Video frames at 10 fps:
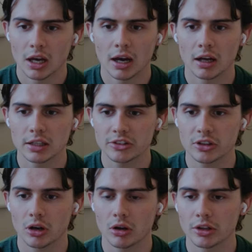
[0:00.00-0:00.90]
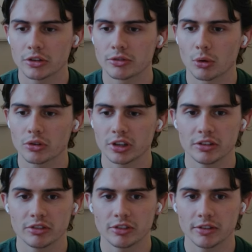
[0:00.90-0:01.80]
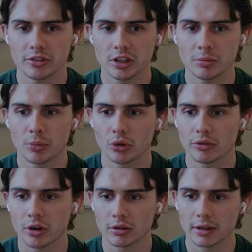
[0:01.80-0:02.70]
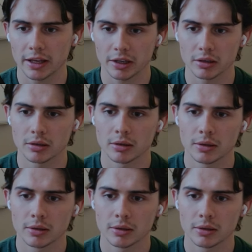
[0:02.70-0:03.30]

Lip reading: Let's call this 1450 Boulevard Lane.